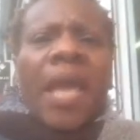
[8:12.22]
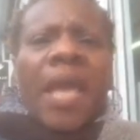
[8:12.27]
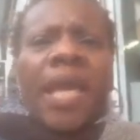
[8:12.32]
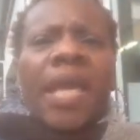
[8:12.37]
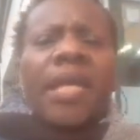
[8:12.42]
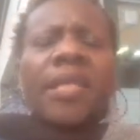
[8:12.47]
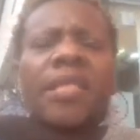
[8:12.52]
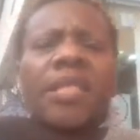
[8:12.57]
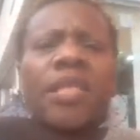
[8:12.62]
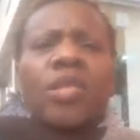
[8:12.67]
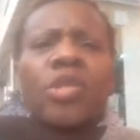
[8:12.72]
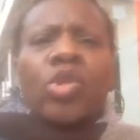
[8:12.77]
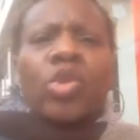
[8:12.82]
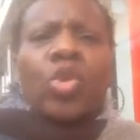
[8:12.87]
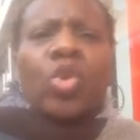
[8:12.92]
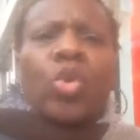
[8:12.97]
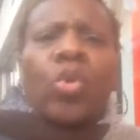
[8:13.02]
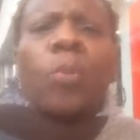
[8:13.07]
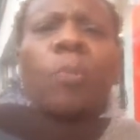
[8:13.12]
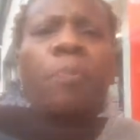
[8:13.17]
It is
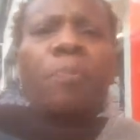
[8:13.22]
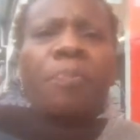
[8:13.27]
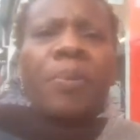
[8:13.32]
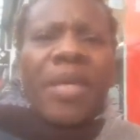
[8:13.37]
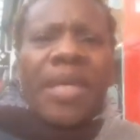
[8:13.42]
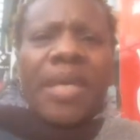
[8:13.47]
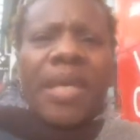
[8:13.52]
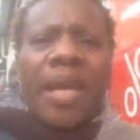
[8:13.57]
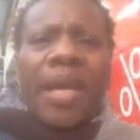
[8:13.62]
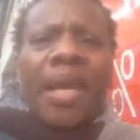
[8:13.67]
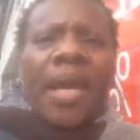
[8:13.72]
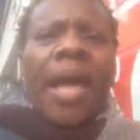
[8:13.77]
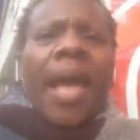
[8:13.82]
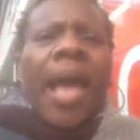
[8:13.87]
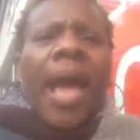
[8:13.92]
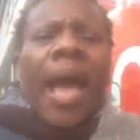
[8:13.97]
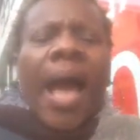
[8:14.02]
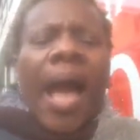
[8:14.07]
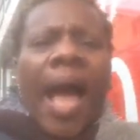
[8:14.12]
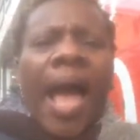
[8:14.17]
too big.
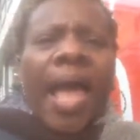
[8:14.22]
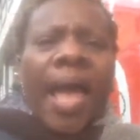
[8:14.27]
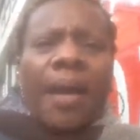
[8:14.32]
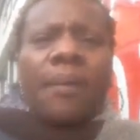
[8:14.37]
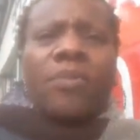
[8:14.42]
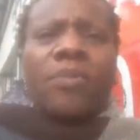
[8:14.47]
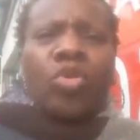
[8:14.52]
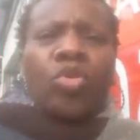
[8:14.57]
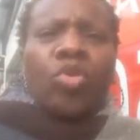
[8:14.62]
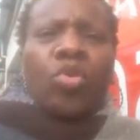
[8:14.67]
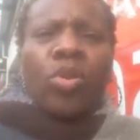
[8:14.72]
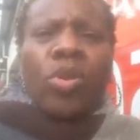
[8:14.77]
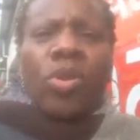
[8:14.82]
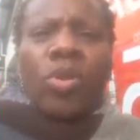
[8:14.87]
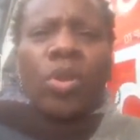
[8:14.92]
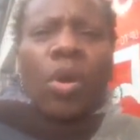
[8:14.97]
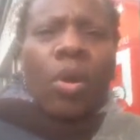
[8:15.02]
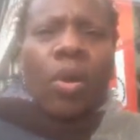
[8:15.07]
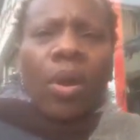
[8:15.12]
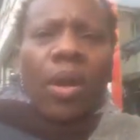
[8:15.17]
I am too
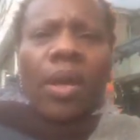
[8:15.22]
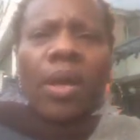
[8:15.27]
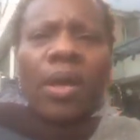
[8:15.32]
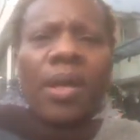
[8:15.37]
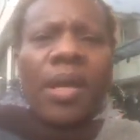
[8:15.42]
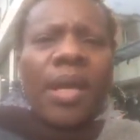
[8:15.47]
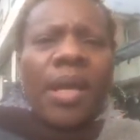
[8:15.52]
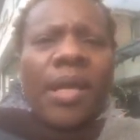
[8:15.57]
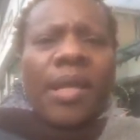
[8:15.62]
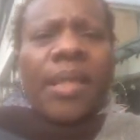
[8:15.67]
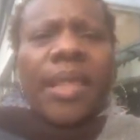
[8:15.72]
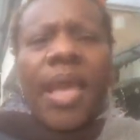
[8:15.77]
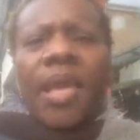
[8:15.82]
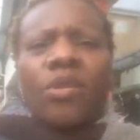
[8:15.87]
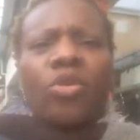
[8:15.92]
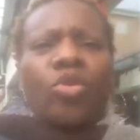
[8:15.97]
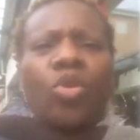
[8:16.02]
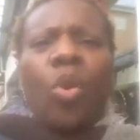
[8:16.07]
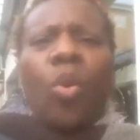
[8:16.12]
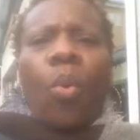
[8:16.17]
young. There
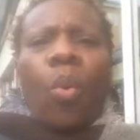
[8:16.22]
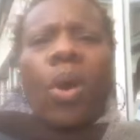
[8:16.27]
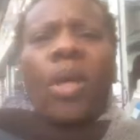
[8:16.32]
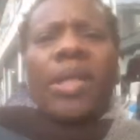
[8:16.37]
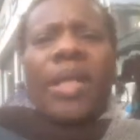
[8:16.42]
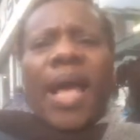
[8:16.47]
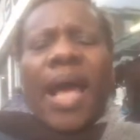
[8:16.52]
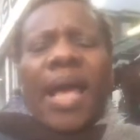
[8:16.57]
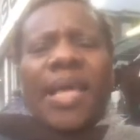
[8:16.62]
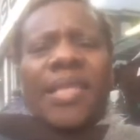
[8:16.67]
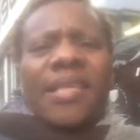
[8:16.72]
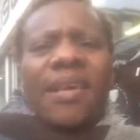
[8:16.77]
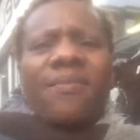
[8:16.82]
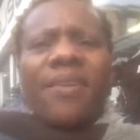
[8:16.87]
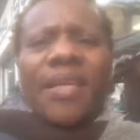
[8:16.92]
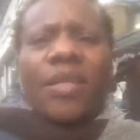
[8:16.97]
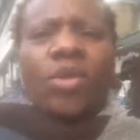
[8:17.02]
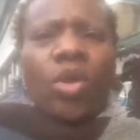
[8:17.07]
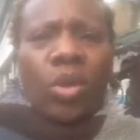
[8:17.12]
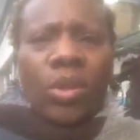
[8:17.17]
is no one that has
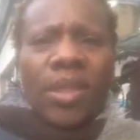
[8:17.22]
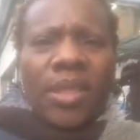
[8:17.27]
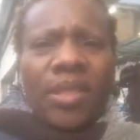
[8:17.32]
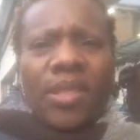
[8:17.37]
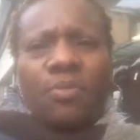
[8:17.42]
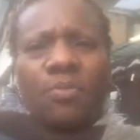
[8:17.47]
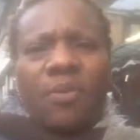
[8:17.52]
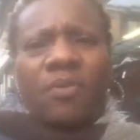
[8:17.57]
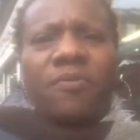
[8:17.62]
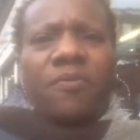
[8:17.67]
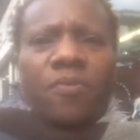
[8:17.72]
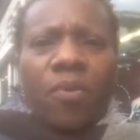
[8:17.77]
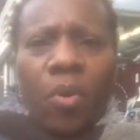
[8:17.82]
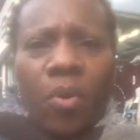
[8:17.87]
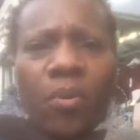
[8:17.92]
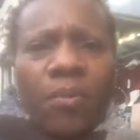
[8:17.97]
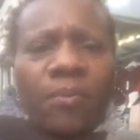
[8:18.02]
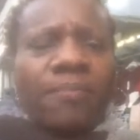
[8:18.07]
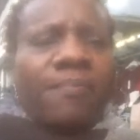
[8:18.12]
ever done this before.